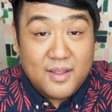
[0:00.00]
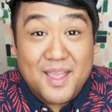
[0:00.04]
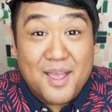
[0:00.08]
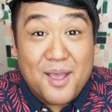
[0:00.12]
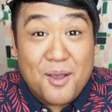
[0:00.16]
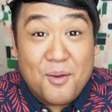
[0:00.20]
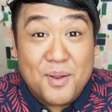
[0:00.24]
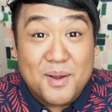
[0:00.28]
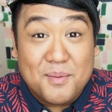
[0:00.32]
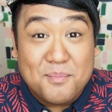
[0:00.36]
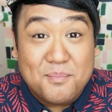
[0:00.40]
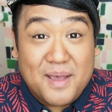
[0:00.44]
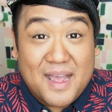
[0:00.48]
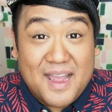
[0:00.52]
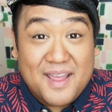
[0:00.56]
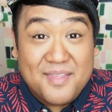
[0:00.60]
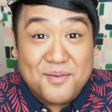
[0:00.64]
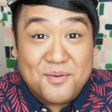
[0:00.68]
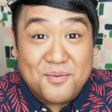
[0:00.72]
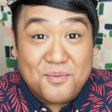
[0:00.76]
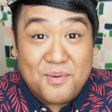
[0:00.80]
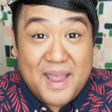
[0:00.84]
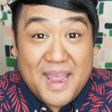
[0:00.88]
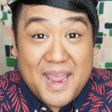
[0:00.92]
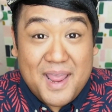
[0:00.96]
Oh, and by
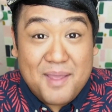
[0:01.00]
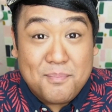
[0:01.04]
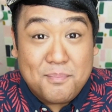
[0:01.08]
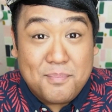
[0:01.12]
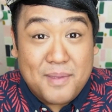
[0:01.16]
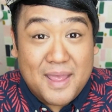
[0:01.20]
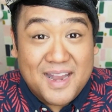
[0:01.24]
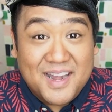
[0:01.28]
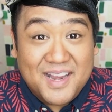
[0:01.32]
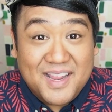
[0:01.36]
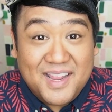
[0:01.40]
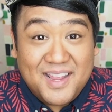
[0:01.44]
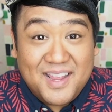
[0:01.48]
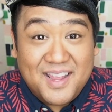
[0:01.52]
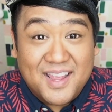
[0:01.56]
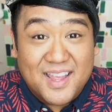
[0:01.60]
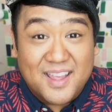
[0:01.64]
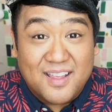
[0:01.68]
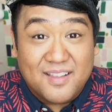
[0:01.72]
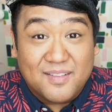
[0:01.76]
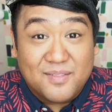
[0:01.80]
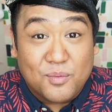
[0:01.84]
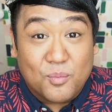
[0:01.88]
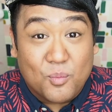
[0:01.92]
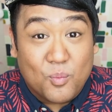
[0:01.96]
the way, Benny
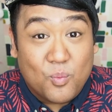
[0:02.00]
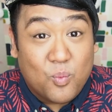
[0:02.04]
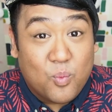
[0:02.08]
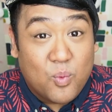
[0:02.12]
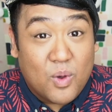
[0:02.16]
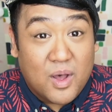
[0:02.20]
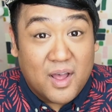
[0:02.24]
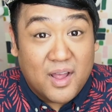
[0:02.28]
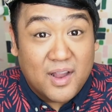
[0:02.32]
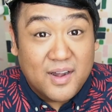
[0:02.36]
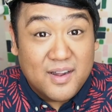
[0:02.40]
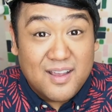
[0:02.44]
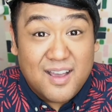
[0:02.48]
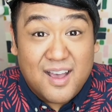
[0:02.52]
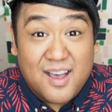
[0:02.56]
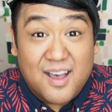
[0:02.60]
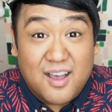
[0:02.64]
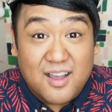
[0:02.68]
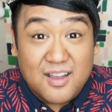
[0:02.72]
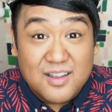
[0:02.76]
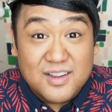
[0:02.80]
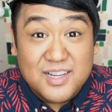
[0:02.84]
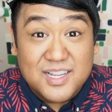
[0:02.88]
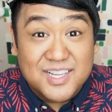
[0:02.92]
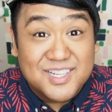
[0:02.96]
is one
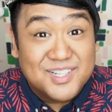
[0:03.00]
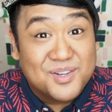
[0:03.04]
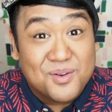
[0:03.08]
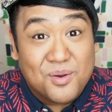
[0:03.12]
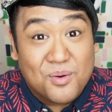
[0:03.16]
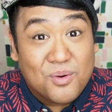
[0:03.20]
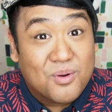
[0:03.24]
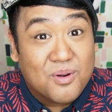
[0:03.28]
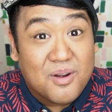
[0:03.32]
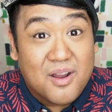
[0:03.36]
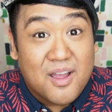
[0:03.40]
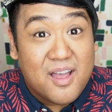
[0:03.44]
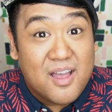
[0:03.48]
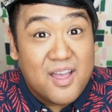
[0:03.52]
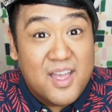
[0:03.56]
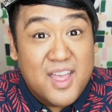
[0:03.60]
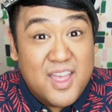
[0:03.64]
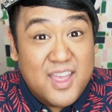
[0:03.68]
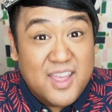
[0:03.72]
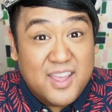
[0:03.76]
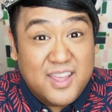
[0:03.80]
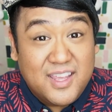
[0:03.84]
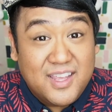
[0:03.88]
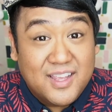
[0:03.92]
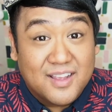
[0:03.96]
hunkadora.
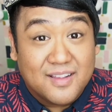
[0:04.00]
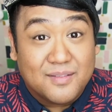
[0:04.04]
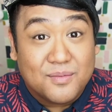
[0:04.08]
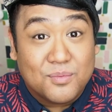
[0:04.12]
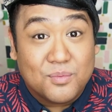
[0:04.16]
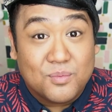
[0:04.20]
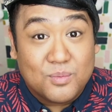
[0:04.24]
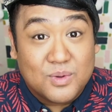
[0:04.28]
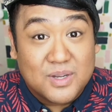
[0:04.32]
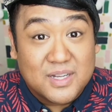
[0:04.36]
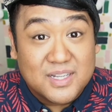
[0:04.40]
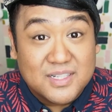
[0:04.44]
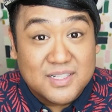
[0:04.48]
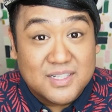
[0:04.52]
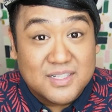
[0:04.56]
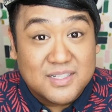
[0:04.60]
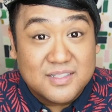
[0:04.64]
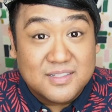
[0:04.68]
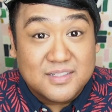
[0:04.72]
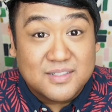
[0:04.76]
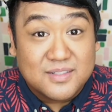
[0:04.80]
He is one